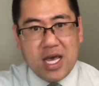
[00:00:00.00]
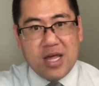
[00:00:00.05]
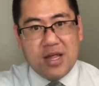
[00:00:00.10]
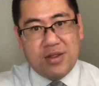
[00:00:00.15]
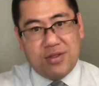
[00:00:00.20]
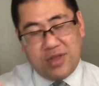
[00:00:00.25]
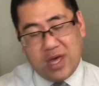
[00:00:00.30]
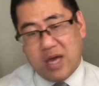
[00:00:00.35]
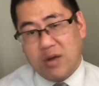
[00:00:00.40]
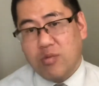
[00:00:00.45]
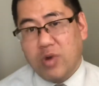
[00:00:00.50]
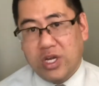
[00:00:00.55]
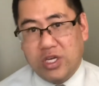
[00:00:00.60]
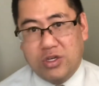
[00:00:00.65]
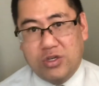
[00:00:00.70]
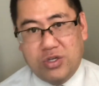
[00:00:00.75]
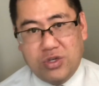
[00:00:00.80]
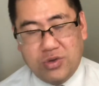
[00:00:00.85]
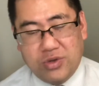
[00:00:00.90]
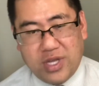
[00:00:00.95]
then what you
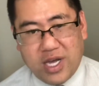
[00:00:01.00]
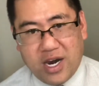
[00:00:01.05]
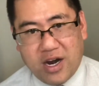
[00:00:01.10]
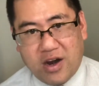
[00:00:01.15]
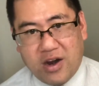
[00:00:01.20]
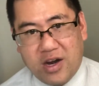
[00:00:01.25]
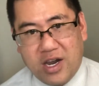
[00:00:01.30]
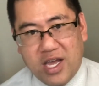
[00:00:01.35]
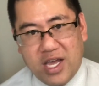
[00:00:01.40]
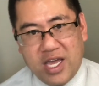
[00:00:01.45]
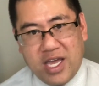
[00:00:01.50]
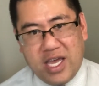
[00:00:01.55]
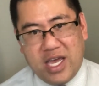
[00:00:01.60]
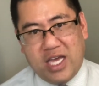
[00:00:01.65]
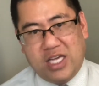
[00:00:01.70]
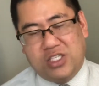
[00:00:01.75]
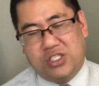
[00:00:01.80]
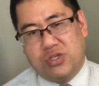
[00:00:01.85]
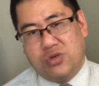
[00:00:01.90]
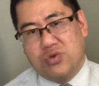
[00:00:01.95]
do there
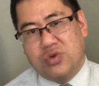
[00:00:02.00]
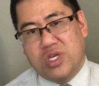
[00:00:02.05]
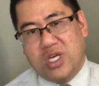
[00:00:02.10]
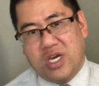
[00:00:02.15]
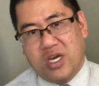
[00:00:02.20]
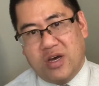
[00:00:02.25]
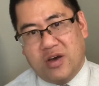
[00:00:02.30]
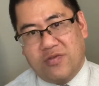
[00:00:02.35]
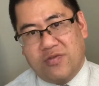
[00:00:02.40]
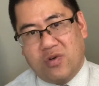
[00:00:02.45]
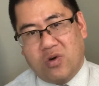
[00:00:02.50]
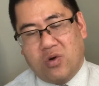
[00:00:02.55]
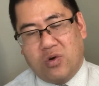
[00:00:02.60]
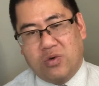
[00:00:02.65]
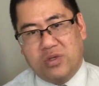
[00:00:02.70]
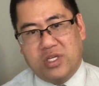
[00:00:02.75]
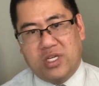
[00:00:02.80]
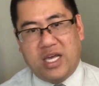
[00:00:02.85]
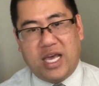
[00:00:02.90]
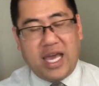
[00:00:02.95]
is you give
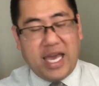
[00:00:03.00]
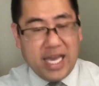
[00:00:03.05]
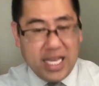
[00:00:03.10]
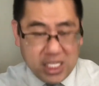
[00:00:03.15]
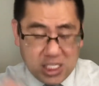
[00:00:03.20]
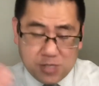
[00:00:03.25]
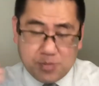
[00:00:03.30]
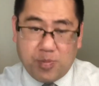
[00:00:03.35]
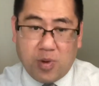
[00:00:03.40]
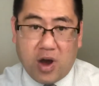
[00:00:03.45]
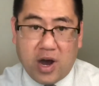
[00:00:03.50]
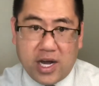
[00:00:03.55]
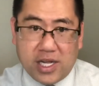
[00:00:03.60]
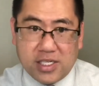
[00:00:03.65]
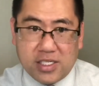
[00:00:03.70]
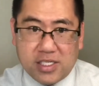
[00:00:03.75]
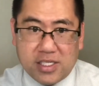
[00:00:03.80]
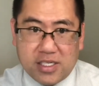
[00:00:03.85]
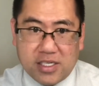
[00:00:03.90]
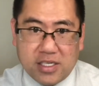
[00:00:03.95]
only eight
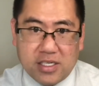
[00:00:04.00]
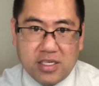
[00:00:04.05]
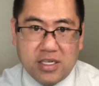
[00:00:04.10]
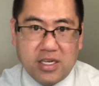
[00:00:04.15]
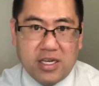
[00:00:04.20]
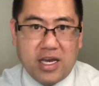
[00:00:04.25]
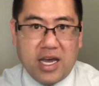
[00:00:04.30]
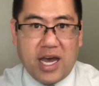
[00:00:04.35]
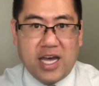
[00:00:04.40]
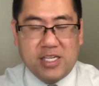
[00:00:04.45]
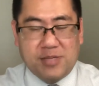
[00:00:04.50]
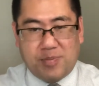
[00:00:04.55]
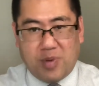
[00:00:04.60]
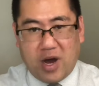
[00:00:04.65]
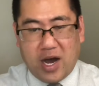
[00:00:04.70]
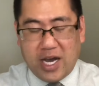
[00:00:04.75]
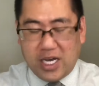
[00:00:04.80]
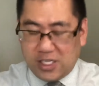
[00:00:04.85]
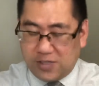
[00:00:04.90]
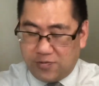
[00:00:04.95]
spots as
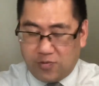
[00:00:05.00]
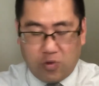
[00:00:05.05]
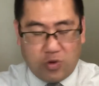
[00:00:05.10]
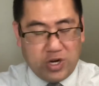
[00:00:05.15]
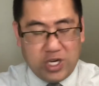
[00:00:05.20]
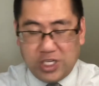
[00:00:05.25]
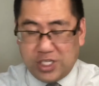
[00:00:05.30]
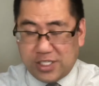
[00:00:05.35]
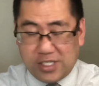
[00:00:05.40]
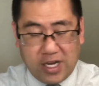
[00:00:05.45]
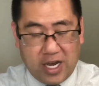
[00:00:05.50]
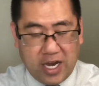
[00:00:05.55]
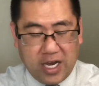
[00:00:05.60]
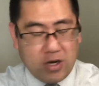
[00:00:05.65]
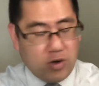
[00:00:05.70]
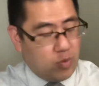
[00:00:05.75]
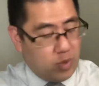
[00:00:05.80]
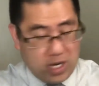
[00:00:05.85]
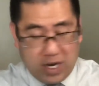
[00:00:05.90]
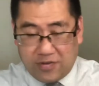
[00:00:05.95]
buys, four on each side or
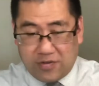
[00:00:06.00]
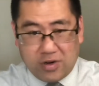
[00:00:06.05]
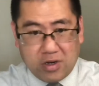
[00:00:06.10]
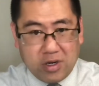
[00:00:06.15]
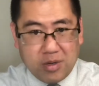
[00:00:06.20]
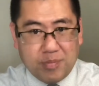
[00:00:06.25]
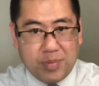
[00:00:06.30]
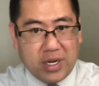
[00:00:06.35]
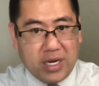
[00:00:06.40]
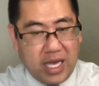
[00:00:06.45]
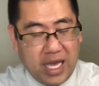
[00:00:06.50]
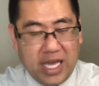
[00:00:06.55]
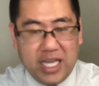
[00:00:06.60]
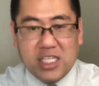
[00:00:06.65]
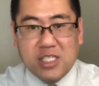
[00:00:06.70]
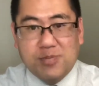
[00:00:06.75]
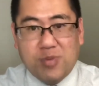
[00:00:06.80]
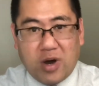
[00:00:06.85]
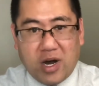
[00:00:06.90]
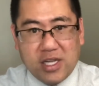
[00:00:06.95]
whatever, but eight
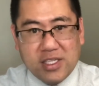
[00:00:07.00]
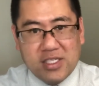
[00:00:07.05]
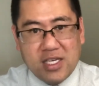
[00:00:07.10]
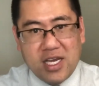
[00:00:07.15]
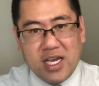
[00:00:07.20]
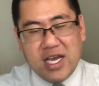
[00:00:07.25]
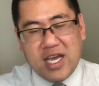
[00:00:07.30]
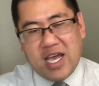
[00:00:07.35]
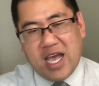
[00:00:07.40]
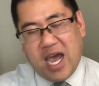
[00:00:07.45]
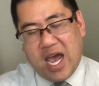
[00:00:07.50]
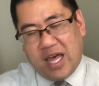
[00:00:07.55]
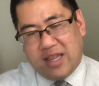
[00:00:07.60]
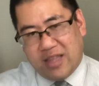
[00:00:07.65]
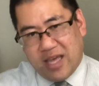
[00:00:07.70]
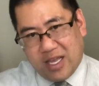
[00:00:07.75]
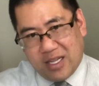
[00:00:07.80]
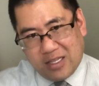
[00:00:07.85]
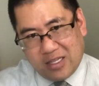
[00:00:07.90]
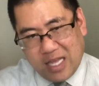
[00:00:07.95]
spots, and
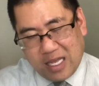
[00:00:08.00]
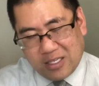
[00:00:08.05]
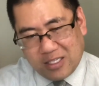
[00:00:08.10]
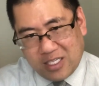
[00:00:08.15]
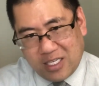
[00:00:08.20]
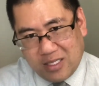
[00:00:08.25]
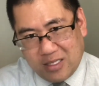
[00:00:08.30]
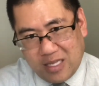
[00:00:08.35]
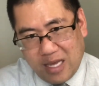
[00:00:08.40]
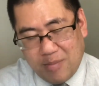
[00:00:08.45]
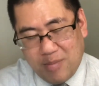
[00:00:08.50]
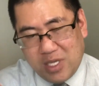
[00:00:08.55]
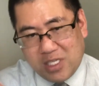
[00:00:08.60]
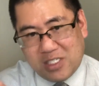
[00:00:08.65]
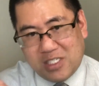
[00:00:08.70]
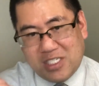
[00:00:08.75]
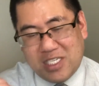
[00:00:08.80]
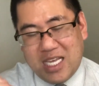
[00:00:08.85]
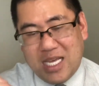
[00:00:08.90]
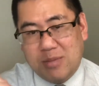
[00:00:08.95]
then that, that means
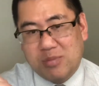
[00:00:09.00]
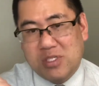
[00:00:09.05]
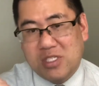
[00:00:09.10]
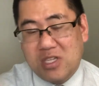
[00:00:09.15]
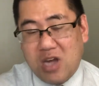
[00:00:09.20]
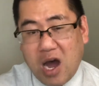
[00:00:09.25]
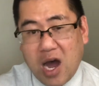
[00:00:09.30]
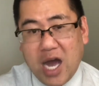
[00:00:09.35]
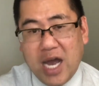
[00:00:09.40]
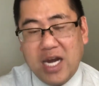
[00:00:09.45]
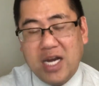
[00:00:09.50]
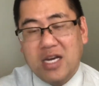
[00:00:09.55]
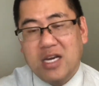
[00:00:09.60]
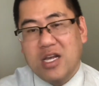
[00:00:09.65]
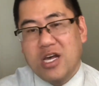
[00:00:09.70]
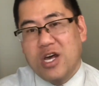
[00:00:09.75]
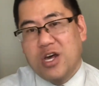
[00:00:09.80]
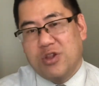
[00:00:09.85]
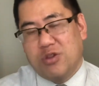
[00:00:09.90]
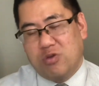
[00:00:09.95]
teams nine
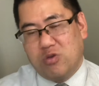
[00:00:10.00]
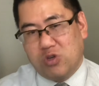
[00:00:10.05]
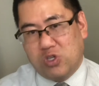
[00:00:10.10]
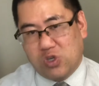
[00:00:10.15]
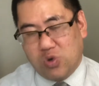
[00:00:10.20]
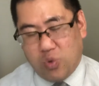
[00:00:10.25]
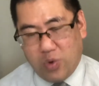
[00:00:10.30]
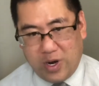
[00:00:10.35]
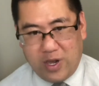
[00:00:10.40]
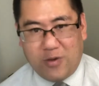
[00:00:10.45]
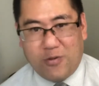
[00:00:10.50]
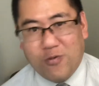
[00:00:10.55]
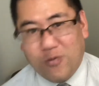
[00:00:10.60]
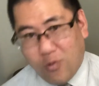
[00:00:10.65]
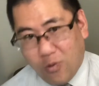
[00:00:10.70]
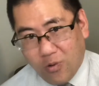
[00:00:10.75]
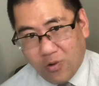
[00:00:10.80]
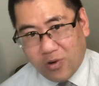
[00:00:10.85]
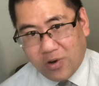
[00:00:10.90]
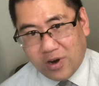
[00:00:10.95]
through
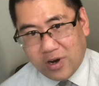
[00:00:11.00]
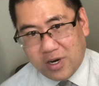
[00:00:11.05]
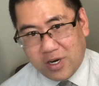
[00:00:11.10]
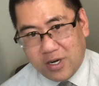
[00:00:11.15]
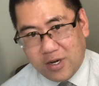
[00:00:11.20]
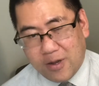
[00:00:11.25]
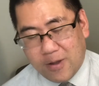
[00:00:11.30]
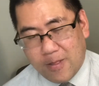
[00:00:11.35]
24